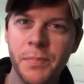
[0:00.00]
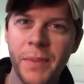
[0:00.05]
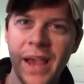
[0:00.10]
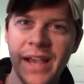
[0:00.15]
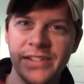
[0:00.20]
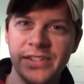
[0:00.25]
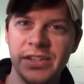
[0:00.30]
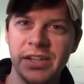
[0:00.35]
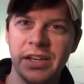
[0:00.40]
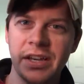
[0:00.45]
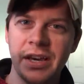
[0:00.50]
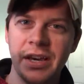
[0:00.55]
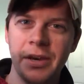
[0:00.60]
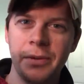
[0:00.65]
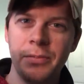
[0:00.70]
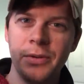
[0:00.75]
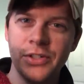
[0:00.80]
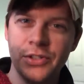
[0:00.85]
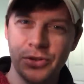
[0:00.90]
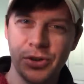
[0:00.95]
basic,
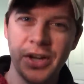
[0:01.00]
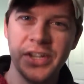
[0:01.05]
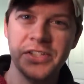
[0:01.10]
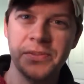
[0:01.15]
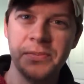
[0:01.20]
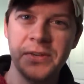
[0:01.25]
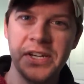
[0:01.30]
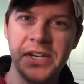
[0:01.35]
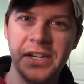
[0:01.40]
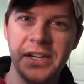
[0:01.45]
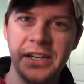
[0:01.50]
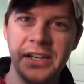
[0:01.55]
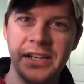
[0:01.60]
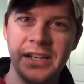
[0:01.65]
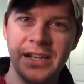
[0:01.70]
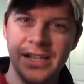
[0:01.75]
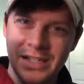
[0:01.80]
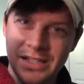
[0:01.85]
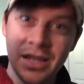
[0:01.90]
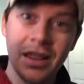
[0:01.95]
but trust me,
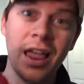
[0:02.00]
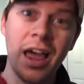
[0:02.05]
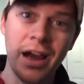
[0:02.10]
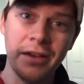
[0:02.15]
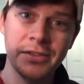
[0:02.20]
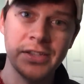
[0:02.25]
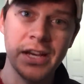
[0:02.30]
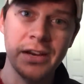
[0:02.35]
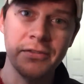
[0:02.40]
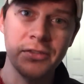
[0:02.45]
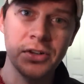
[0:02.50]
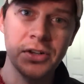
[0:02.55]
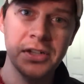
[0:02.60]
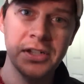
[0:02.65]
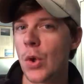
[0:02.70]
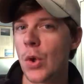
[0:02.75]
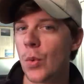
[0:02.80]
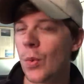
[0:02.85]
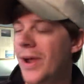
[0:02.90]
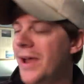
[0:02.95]
it's a lifesaver.
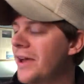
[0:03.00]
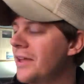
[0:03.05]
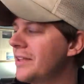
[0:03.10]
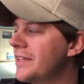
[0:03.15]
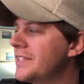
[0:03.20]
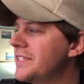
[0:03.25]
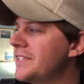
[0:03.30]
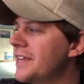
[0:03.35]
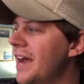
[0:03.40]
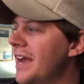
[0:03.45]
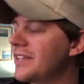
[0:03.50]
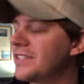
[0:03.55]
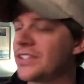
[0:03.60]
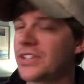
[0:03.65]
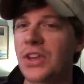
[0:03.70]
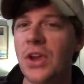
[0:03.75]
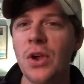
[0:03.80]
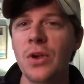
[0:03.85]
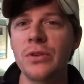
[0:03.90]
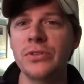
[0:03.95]
Well, it's nice
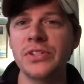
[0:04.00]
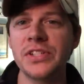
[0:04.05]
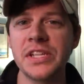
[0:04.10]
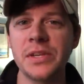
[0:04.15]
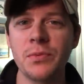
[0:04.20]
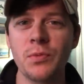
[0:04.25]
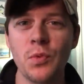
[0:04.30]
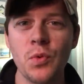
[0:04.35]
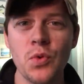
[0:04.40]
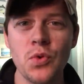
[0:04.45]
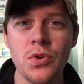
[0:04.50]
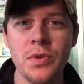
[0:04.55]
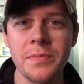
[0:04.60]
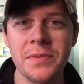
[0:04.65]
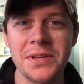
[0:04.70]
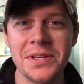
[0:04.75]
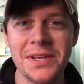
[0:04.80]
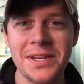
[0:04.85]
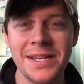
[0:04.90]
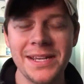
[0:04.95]
and cozy and
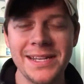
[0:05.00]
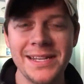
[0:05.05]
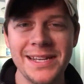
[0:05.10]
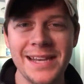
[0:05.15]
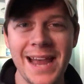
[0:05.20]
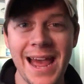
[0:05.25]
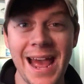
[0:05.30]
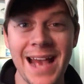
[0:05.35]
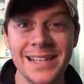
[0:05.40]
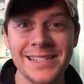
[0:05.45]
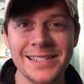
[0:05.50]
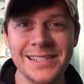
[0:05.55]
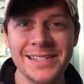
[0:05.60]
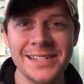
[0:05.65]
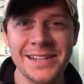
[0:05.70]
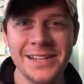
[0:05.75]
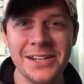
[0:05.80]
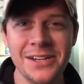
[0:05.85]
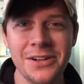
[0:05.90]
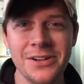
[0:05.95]
warm and nice
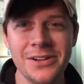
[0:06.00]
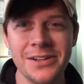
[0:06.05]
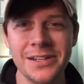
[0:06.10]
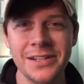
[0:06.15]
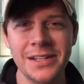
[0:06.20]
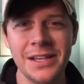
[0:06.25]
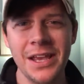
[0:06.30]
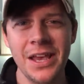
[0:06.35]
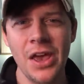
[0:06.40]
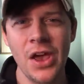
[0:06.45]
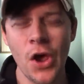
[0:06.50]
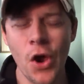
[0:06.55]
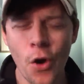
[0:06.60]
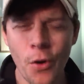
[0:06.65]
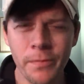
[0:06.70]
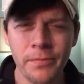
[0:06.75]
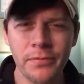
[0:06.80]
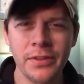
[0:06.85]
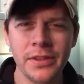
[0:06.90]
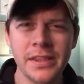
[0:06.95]
in here, and
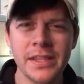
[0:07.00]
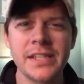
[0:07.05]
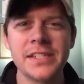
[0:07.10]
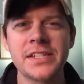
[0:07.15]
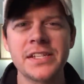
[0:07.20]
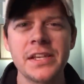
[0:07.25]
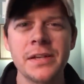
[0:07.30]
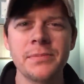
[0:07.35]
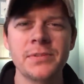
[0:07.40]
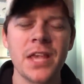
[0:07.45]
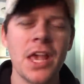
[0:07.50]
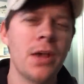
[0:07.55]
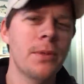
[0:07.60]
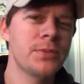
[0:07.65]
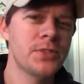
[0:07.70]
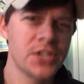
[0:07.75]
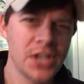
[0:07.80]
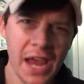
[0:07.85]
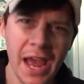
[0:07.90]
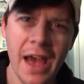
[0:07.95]
hopefully these tips
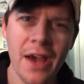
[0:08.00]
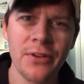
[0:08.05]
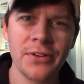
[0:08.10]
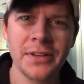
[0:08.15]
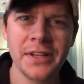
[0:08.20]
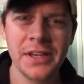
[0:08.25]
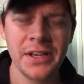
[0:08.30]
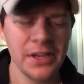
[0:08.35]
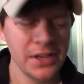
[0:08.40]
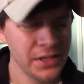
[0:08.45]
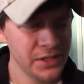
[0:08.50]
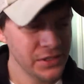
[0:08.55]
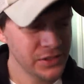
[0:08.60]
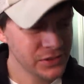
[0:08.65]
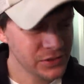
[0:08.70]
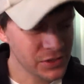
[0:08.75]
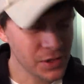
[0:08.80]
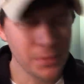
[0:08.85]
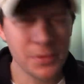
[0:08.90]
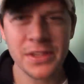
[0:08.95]
helped you out.
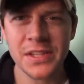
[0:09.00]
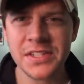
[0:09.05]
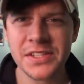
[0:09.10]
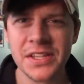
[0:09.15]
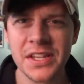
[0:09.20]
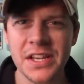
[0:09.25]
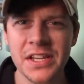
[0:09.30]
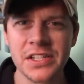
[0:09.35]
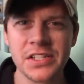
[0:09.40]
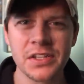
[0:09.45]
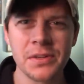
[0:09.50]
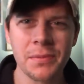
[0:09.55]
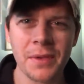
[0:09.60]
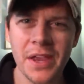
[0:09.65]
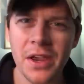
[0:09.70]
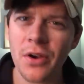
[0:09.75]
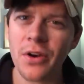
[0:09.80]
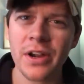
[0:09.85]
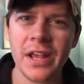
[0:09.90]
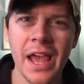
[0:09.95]
Some of these things you
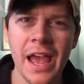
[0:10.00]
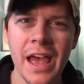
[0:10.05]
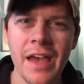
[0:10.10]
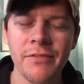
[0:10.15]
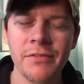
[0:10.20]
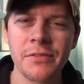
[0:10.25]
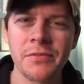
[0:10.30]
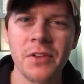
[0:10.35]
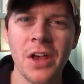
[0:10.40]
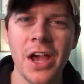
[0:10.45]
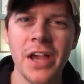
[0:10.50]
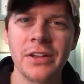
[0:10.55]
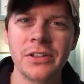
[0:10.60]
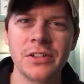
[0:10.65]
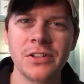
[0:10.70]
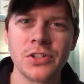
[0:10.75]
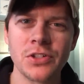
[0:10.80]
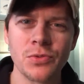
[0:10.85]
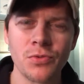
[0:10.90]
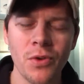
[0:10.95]
may already have. If not,
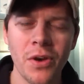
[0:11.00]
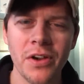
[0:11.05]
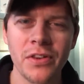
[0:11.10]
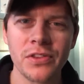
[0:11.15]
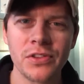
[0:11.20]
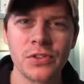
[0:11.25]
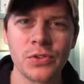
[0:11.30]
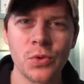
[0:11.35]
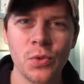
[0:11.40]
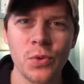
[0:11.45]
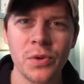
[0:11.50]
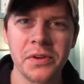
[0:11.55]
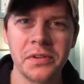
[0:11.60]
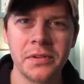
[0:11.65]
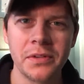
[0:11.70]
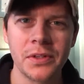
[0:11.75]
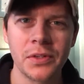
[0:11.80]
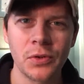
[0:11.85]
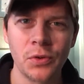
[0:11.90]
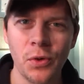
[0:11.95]
you should run to the store
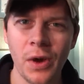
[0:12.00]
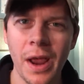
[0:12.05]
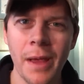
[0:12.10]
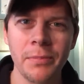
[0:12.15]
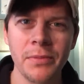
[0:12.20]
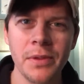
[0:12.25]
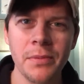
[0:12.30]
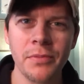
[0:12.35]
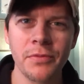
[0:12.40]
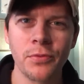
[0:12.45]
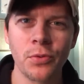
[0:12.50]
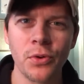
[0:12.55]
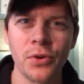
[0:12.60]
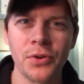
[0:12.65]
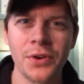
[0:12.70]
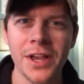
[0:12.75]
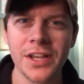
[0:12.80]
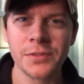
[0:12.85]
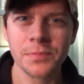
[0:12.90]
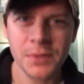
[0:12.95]
and grab them before
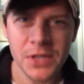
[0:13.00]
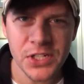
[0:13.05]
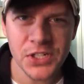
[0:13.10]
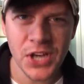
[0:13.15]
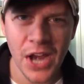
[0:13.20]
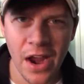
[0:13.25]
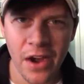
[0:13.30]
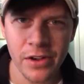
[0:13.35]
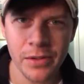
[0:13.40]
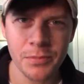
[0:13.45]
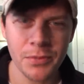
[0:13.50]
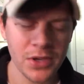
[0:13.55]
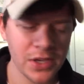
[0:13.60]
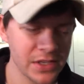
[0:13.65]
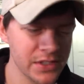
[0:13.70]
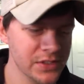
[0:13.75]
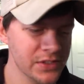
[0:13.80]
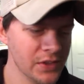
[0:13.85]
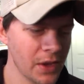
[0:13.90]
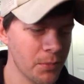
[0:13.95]
your next beach outing
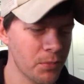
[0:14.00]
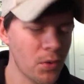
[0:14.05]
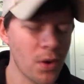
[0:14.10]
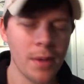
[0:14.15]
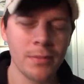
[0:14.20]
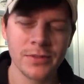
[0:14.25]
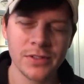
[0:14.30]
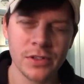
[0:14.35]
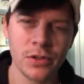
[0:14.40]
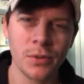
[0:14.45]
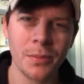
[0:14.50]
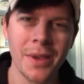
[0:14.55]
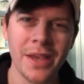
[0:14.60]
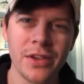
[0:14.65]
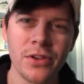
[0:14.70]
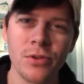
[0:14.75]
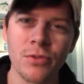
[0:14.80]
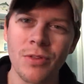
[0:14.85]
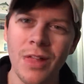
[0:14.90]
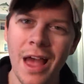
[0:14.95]
because I promise it'll
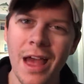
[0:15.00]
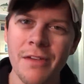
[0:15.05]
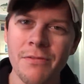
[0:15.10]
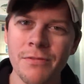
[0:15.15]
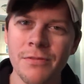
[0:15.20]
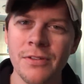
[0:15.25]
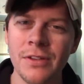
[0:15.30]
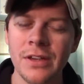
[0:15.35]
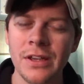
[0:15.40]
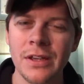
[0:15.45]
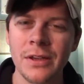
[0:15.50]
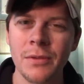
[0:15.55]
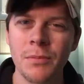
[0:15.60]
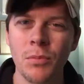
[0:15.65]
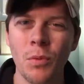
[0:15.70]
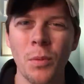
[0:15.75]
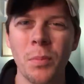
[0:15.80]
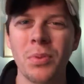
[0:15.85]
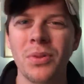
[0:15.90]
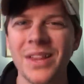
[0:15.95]
make your life
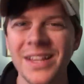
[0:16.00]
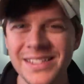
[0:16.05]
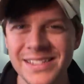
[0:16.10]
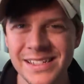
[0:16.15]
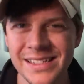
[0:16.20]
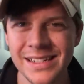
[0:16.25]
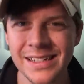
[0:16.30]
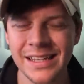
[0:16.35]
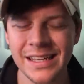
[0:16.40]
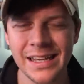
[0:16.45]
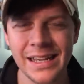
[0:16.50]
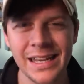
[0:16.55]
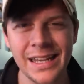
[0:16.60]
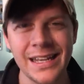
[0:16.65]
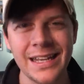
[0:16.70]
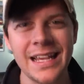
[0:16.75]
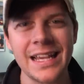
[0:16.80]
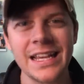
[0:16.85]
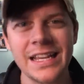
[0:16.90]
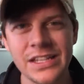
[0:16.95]
more pleasant
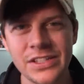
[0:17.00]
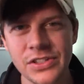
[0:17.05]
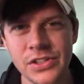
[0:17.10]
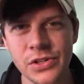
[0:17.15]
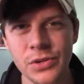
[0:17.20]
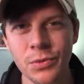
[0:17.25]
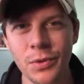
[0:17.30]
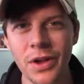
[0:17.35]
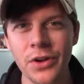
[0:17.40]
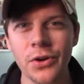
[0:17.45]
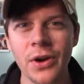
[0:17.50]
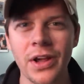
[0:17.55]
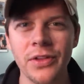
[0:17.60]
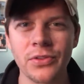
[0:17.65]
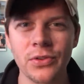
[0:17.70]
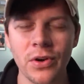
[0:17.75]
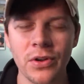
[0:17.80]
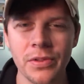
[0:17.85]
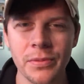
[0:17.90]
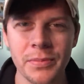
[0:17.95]
and easier while you're
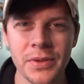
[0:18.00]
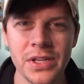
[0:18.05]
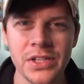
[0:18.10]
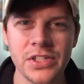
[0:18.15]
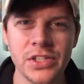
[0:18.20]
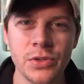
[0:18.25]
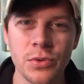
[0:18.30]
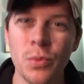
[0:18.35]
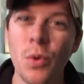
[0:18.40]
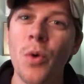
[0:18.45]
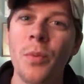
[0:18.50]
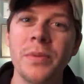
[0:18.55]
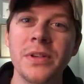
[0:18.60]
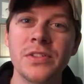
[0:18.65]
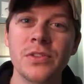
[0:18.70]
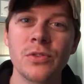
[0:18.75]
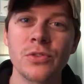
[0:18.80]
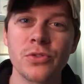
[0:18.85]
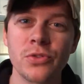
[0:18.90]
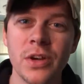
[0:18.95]
out there on the beach and you won't be
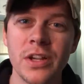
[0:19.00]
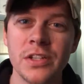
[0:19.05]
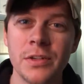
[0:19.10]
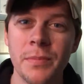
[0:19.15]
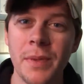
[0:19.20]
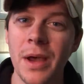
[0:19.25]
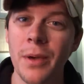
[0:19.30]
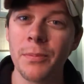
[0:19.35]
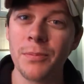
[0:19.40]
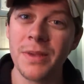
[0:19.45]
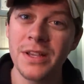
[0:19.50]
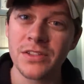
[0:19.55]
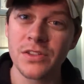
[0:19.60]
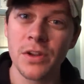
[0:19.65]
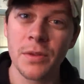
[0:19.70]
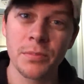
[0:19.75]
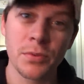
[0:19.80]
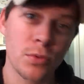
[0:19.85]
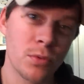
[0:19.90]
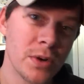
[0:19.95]
so stressed about
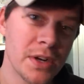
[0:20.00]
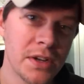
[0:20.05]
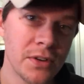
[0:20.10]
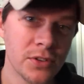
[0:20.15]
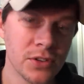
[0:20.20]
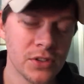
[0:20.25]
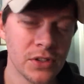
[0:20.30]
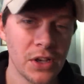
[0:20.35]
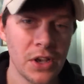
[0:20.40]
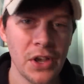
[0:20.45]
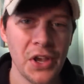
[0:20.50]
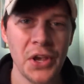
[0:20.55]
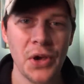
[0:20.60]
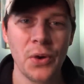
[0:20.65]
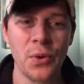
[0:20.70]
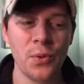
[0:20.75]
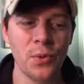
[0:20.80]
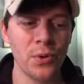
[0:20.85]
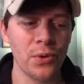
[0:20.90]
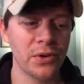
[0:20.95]
messing up your reels
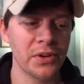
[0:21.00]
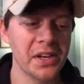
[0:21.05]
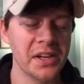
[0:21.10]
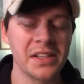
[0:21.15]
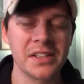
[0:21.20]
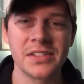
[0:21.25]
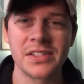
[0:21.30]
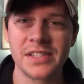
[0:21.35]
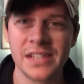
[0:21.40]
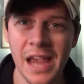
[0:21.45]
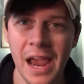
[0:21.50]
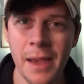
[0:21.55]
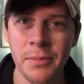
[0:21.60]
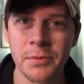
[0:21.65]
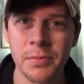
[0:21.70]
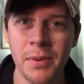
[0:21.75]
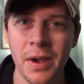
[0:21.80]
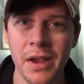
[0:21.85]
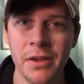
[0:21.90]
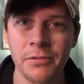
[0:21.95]
or getting
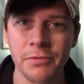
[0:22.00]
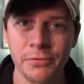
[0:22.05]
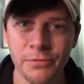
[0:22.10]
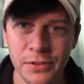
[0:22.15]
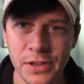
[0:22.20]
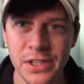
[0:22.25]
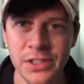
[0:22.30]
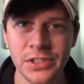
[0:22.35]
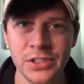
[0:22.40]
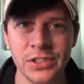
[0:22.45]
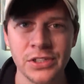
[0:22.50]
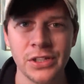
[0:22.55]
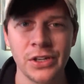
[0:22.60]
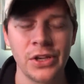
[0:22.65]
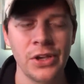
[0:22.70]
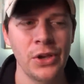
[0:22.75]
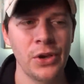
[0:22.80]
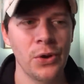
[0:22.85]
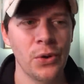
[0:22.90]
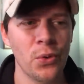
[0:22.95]
stabbed by a fish
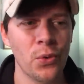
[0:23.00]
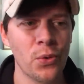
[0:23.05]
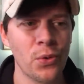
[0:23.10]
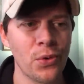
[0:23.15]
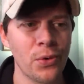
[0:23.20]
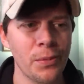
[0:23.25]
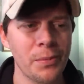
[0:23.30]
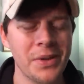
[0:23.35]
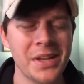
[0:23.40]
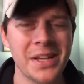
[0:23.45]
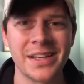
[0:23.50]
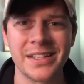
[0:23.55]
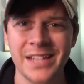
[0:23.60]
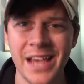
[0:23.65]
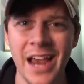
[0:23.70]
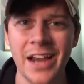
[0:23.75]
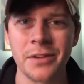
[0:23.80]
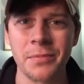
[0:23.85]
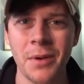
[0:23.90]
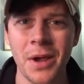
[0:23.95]
or being
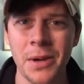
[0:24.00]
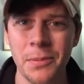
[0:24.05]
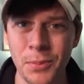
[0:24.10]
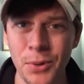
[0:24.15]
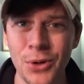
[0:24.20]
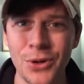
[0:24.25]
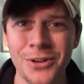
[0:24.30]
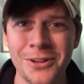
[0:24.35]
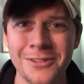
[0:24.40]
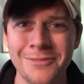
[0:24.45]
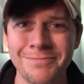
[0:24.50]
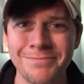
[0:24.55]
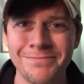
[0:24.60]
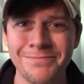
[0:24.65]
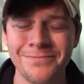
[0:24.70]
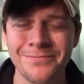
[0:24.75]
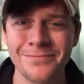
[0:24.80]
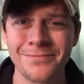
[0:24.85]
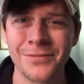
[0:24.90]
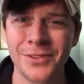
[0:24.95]
attacked by a bird.
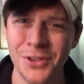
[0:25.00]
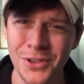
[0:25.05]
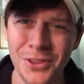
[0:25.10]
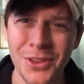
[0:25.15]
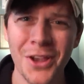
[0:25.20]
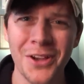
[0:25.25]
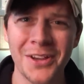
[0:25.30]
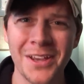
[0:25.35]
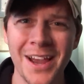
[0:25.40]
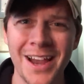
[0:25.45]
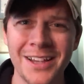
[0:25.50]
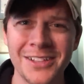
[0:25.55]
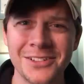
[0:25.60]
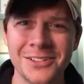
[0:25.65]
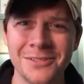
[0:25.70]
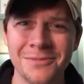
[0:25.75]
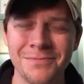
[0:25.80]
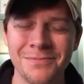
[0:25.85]
Good luck, guys.